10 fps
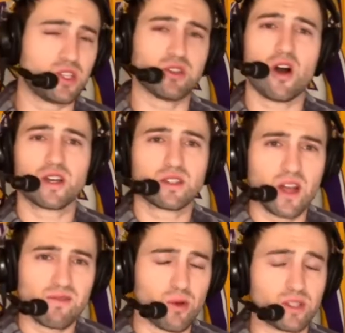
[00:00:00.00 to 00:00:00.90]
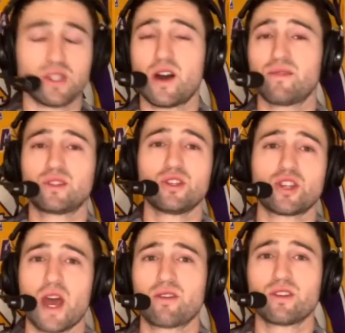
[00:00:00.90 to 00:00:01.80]
He's lost loved ones. He obviously
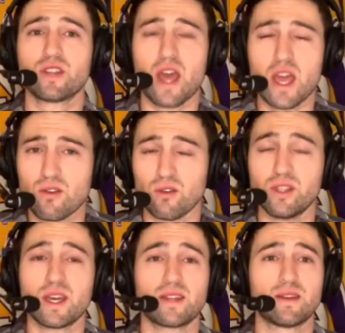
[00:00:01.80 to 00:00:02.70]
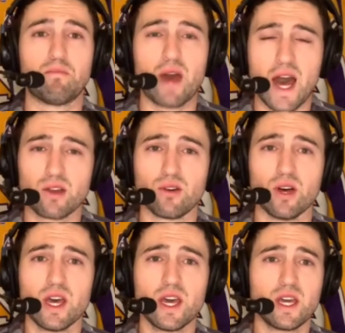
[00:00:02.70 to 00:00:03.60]
shattered his ankle. He's had to battle
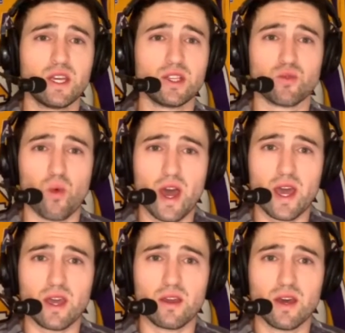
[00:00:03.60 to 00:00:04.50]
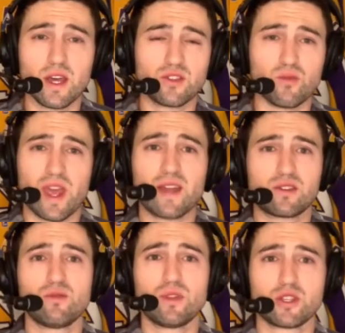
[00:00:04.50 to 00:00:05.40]
his way to get
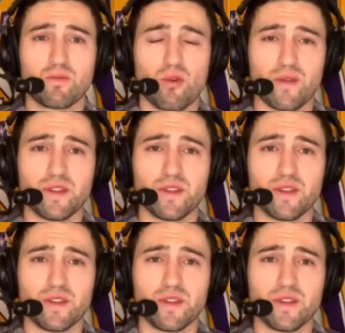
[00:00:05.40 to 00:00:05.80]
to this point.